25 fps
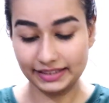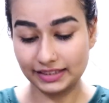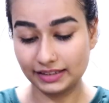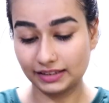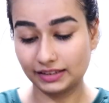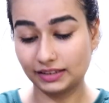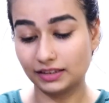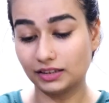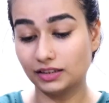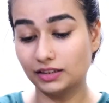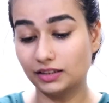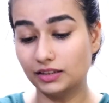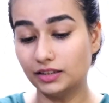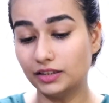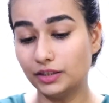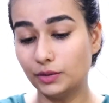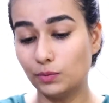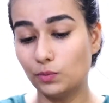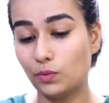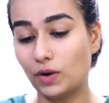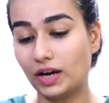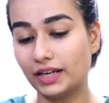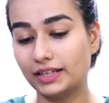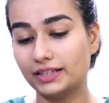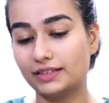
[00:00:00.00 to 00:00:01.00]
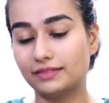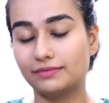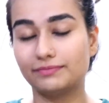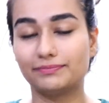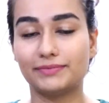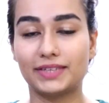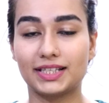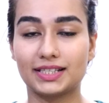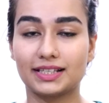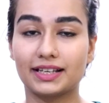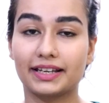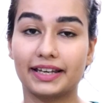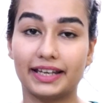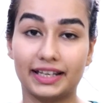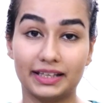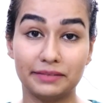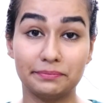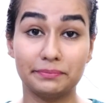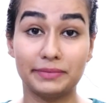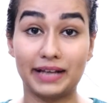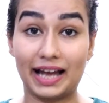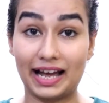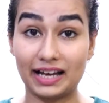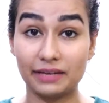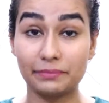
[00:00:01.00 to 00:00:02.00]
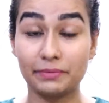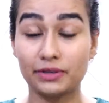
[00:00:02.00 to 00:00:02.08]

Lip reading: the third one is again black,